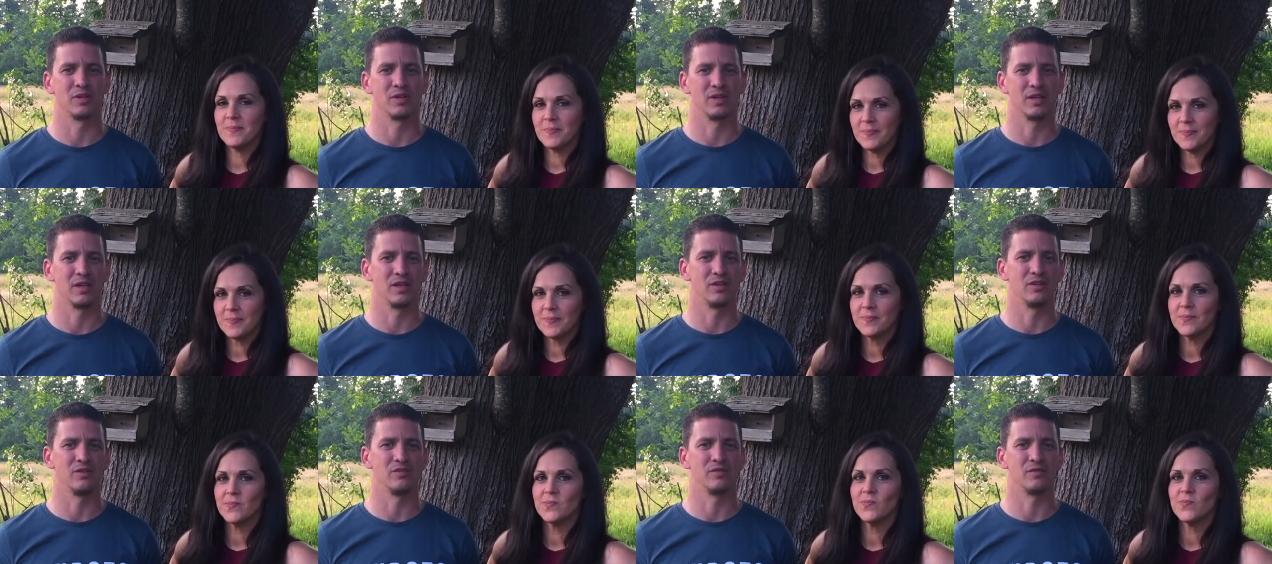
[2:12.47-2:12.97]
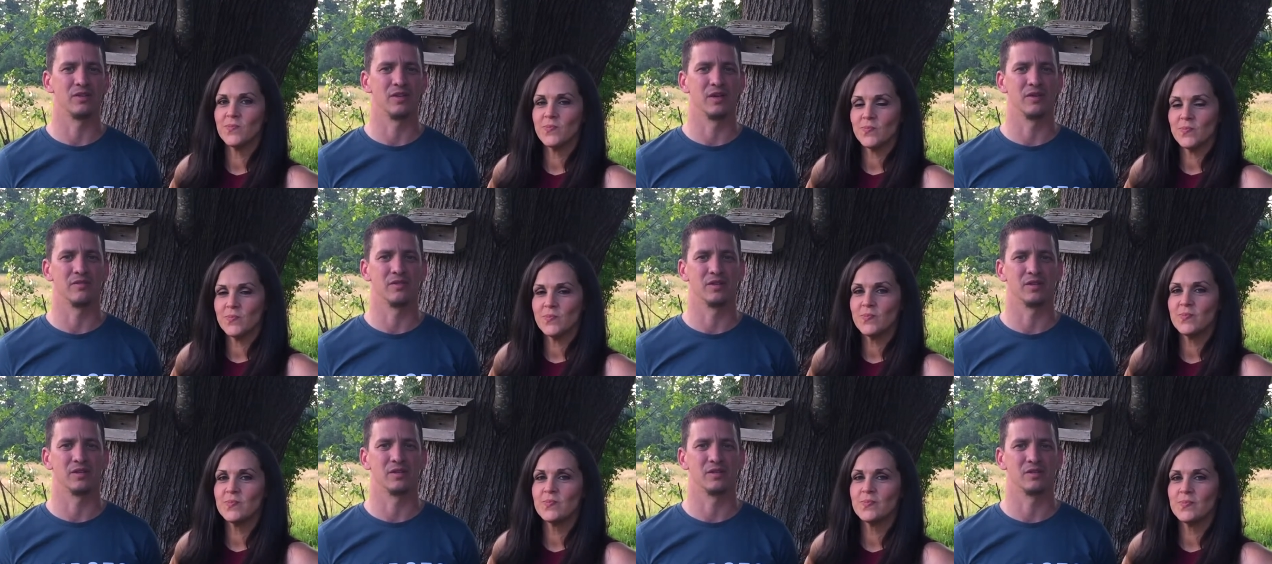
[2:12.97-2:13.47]
Speaker 1: that you've
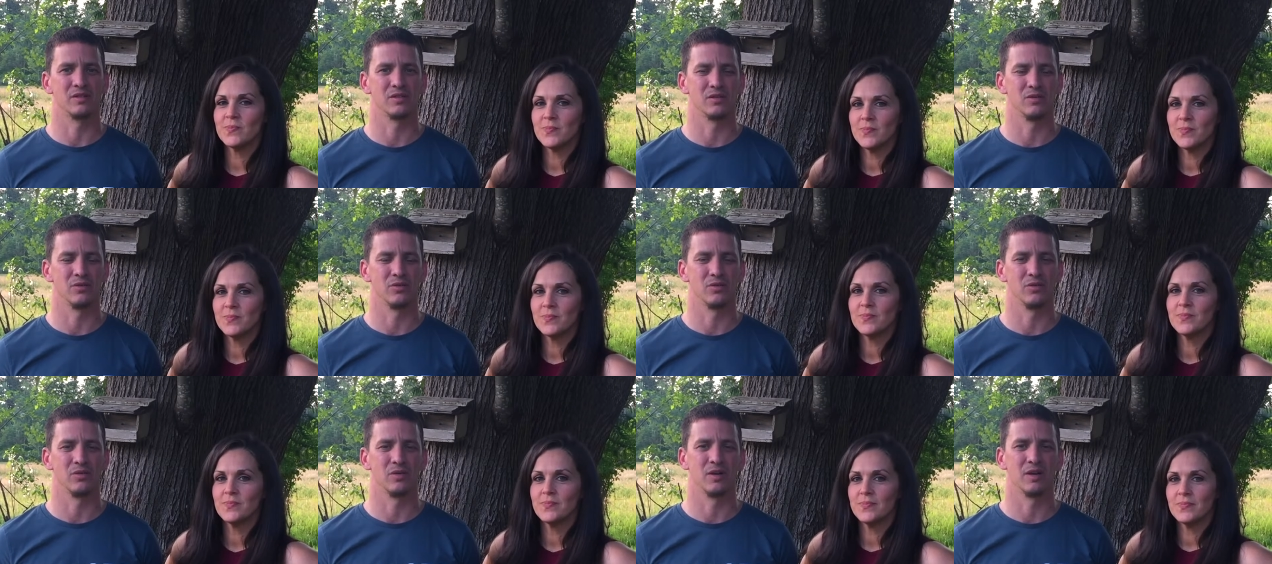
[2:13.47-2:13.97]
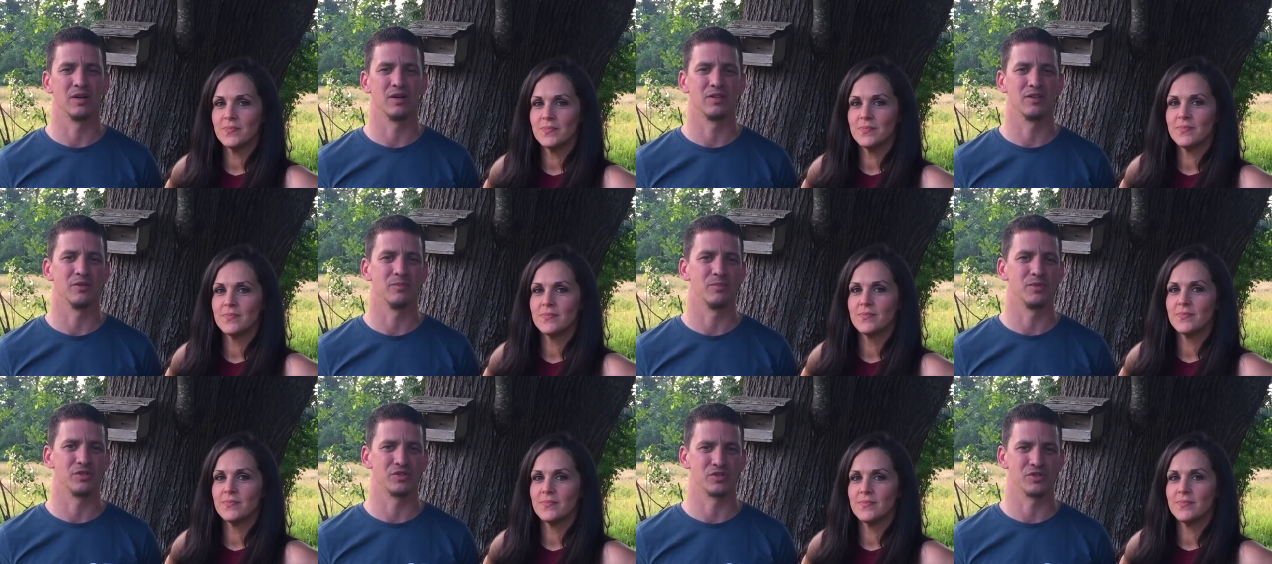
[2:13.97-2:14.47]
given to uh, the
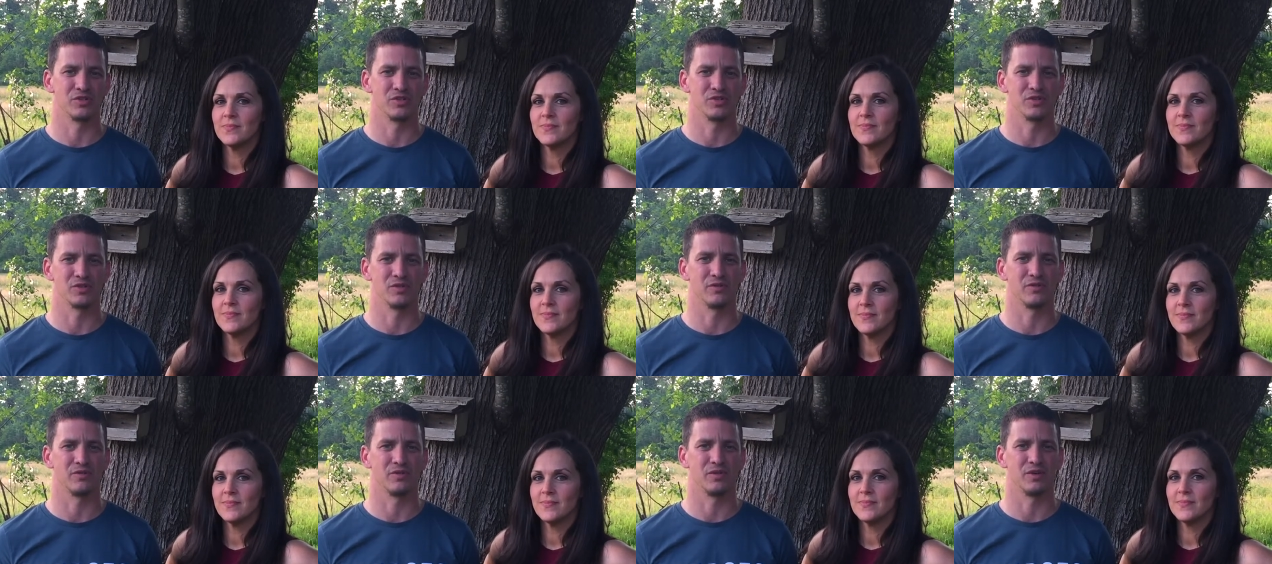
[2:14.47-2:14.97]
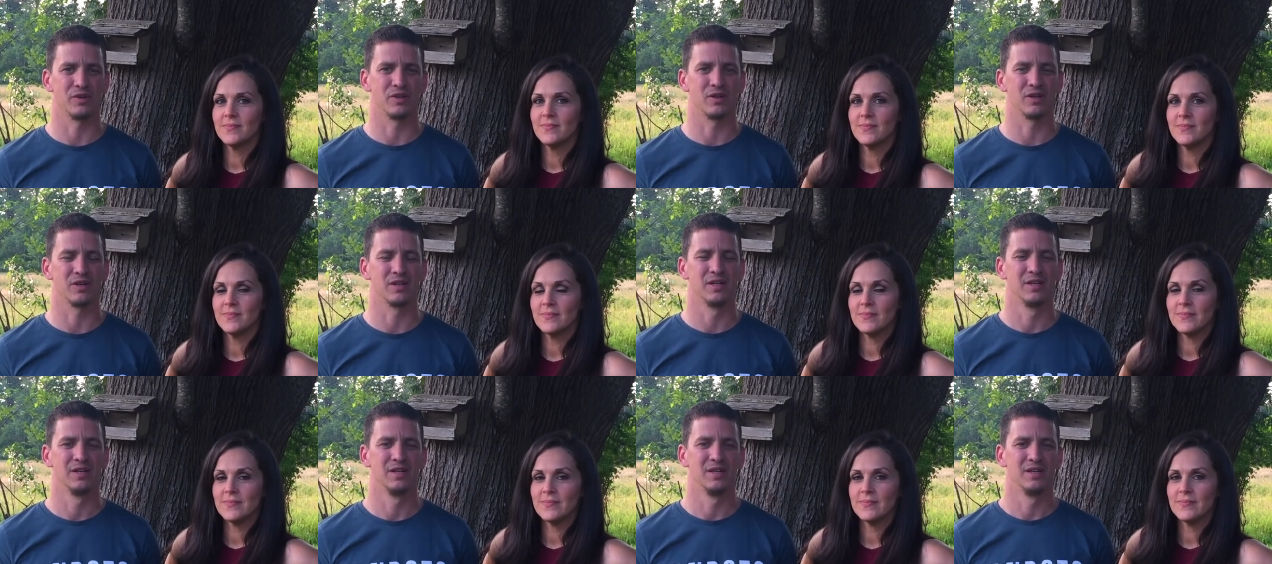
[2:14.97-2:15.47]
mission so far